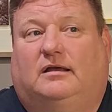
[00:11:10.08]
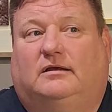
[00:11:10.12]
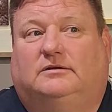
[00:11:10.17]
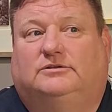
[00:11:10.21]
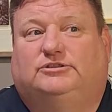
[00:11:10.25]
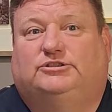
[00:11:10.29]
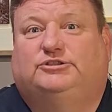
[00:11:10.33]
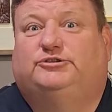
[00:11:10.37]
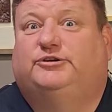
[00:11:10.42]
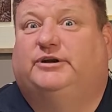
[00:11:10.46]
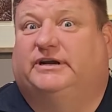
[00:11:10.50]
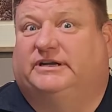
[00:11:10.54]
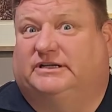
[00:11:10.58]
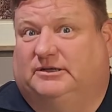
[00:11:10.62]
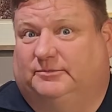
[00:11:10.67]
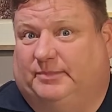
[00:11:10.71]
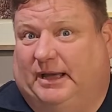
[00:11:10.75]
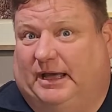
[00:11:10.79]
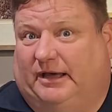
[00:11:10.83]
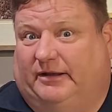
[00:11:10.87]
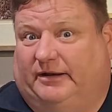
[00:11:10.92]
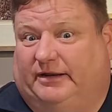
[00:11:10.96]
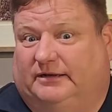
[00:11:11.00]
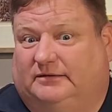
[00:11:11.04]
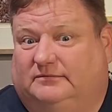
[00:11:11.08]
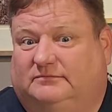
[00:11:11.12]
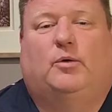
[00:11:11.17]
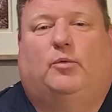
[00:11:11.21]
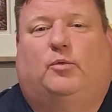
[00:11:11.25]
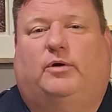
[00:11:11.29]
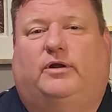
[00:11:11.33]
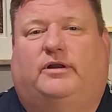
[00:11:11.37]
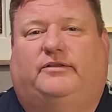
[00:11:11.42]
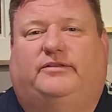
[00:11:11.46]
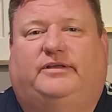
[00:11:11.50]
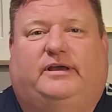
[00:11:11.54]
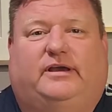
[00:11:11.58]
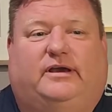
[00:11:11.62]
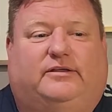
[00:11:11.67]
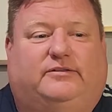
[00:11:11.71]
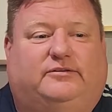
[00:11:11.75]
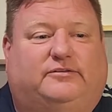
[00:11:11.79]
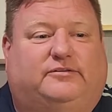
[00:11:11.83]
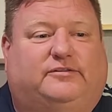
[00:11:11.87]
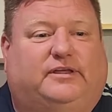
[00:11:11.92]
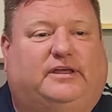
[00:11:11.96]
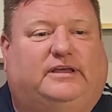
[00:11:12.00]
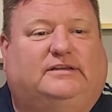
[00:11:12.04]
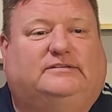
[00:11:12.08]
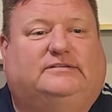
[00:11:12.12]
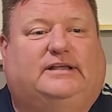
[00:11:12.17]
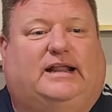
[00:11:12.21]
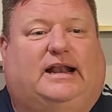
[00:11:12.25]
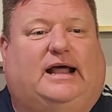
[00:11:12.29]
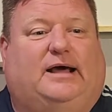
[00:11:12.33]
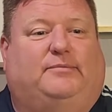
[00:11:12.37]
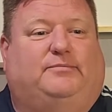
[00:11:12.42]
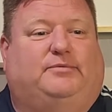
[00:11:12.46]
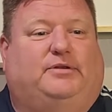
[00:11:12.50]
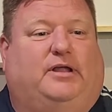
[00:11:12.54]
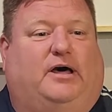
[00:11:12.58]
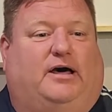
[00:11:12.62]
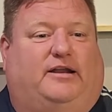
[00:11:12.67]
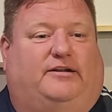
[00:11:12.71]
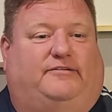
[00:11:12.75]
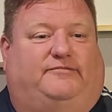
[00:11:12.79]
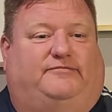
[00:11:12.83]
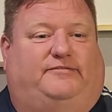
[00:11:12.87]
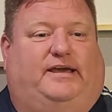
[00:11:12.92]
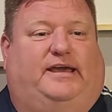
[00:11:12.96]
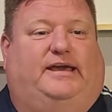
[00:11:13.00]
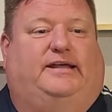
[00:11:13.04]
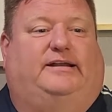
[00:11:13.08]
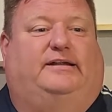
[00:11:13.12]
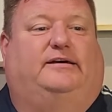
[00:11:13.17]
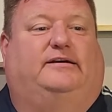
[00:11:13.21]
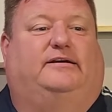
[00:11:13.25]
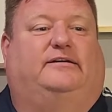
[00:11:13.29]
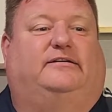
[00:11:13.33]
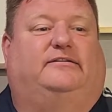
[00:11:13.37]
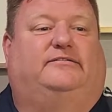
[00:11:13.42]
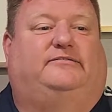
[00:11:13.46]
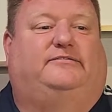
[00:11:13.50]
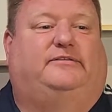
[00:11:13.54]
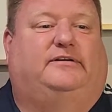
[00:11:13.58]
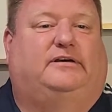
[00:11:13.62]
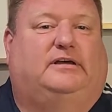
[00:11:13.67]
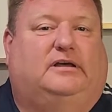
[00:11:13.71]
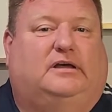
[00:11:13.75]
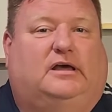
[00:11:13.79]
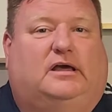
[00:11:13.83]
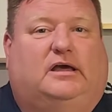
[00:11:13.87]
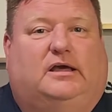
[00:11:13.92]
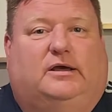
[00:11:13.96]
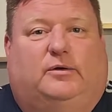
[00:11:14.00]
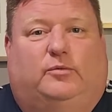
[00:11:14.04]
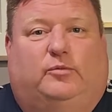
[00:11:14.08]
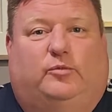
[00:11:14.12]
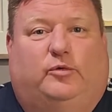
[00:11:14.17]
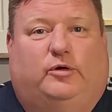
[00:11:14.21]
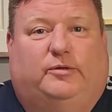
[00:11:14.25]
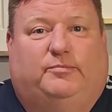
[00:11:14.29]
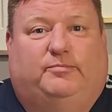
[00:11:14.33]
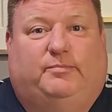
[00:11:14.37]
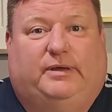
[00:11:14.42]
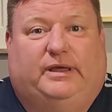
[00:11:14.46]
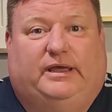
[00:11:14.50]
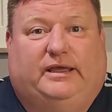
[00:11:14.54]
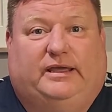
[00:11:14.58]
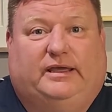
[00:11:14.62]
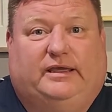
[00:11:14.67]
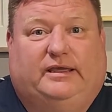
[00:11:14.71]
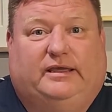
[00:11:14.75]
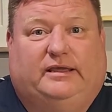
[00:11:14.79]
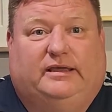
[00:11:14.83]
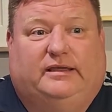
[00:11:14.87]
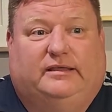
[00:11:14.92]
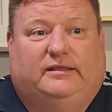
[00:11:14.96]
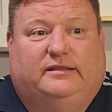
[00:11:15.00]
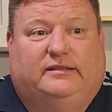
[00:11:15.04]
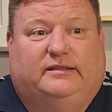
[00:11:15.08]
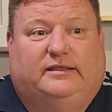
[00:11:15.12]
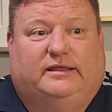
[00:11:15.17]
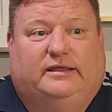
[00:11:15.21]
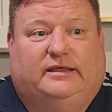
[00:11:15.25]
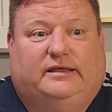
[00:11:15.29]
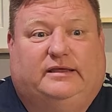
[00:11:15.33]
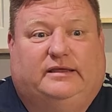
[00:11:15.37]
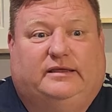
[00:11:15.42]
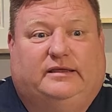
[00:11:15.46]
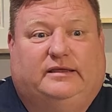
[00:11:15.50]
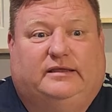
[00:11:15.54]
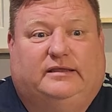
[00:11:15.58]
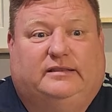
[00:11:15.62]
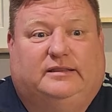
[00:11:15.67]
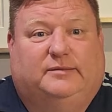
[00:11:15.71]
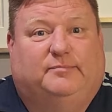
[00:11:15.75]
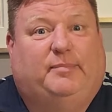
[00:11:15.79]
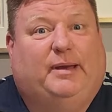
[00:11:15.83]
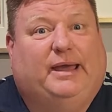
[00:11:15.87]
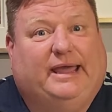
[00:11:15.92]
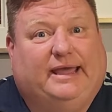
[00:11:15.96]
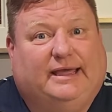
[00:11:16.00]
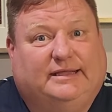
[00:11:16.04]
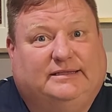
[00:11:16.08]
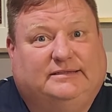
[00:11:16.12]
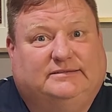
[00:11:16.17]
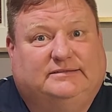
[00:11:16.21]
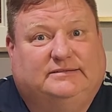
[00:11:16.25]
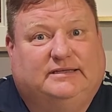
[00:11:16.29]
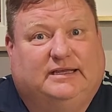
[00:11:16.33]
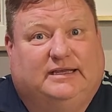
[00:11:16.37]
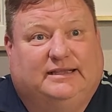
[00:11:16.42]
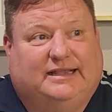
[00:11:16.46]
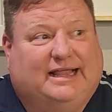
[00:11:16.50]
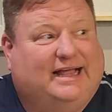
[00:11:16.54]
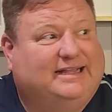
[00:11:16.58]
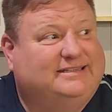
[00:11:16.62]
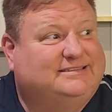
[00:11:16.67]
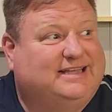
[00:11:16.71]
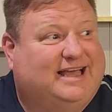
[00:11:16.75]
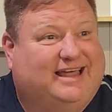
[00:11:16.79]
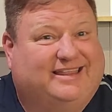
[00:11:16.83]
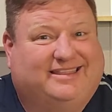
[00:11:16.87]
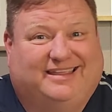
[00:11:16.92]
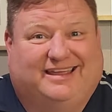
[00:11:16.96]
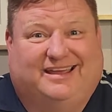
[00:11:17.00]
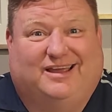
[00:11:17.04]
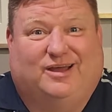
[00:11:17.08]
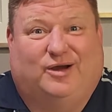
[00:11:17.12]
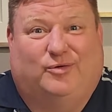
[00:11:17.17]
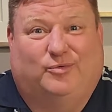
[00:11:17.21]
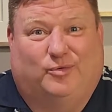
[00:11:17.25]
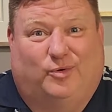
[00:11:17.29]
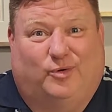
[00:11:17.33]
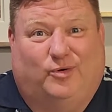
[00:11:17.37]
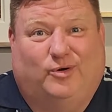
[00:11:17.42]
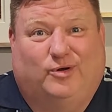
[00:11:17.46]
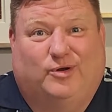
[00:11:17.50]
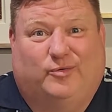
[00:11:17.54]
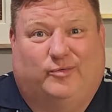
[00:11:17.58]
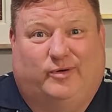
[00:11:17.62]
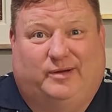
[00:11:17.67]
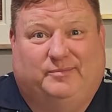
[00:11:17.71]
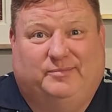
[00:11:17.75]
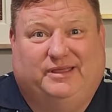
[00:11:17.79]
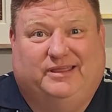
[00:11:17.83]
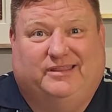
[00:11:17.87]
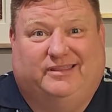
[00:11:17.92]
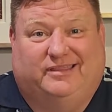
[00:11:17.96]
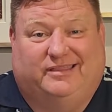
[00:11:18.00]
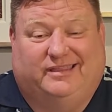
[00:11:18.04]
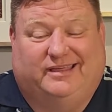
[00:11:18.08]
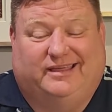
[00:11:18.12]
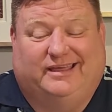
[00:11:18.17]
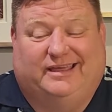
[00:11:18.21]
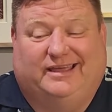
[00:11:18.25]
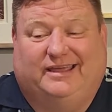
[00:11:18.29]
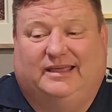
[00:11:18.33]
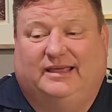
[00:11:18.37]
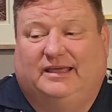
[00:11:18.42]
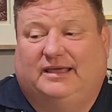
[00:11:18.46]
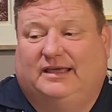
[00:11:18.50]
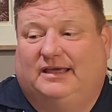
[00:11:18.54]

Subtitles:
strict about it. One of the other things that I'm not a fan of would be the beds, and that's, I think, a Royal Caribbean thing.